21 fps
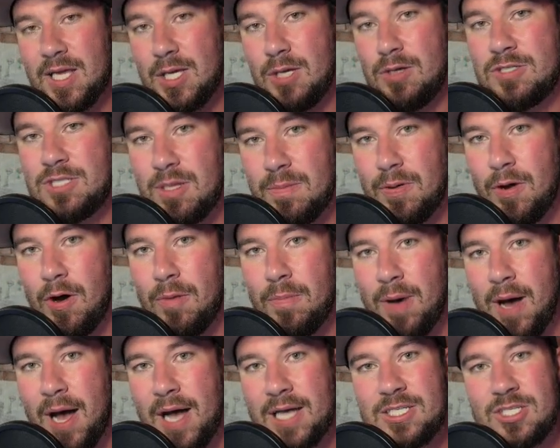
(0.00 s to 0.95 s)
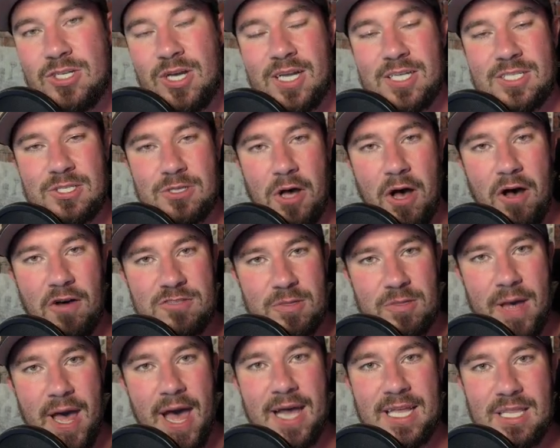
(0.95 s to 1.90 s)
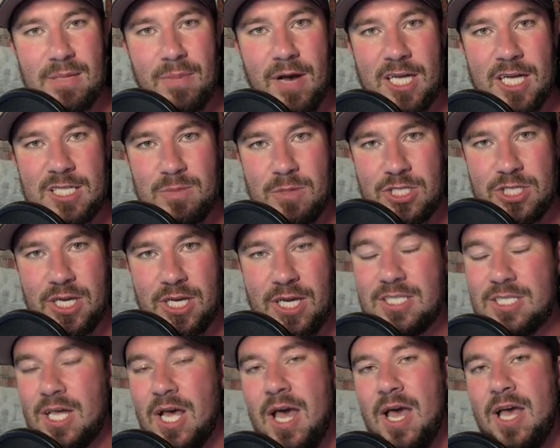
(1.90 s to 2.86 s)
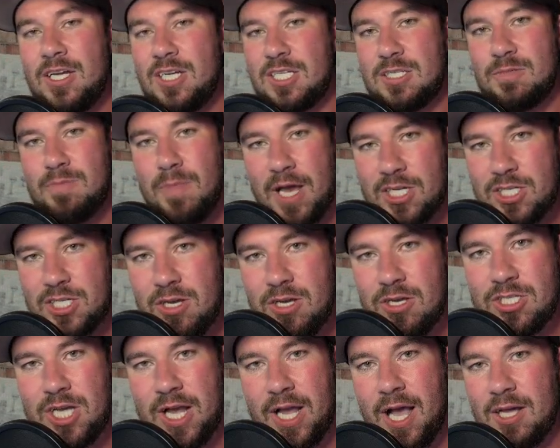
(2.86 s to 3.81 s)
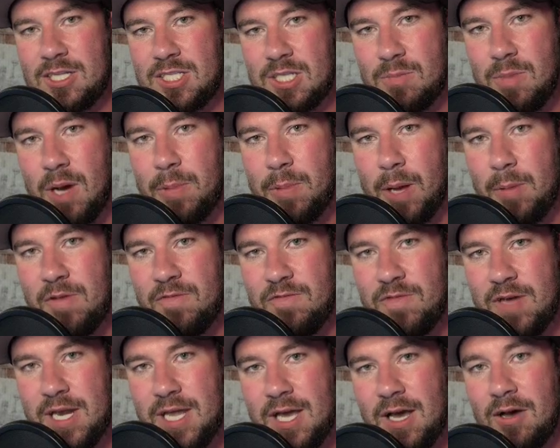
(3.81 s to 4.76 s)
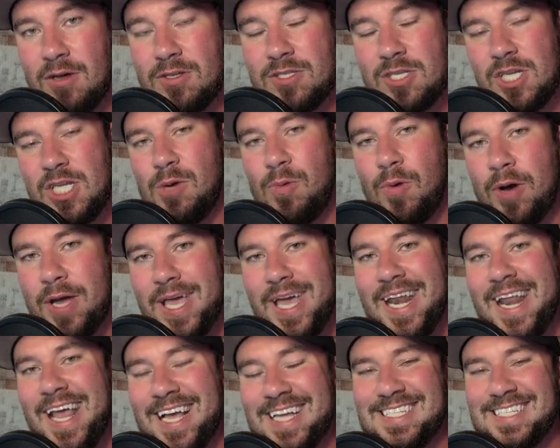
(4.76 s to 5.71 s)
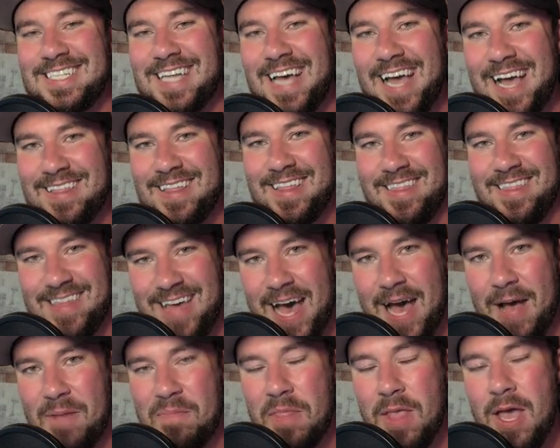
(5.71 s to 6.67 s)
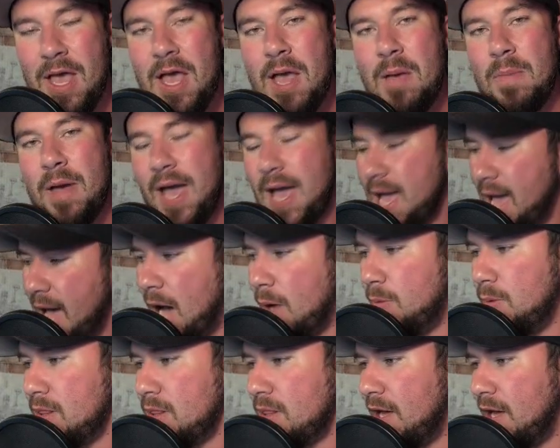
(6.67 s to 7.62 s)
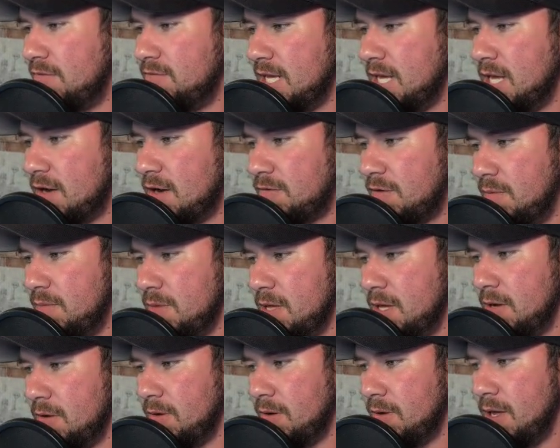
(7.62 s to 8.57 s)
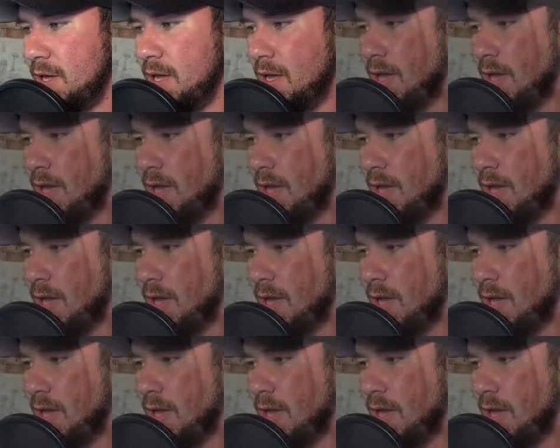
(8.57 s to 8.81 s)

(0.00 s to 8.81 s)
use the Pwnbox to try to solve some Hack the Box machines, just make sure you check out some upcoming videos and you will get exactly that. But hey, I would love to hear from you.